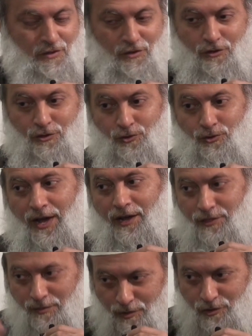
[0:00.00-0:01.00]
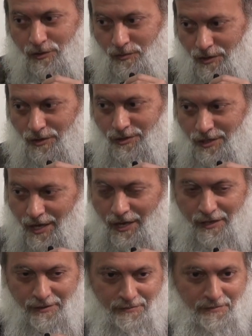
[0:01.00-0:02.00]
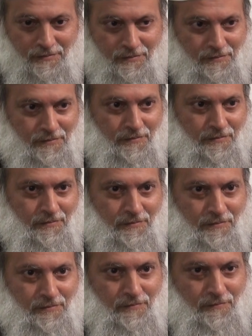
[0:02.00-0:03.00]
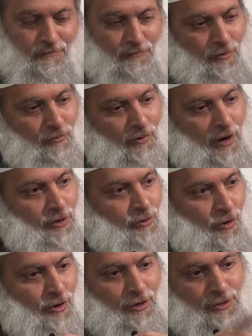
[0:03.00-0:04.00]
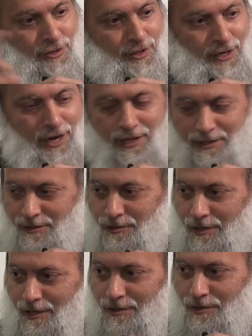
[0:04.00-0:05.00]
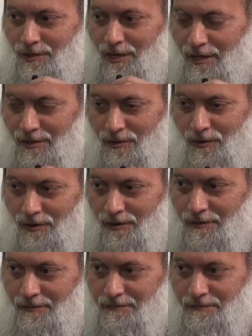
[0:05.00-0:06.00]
look throughout the Muslim world today, from one corner to the other corner.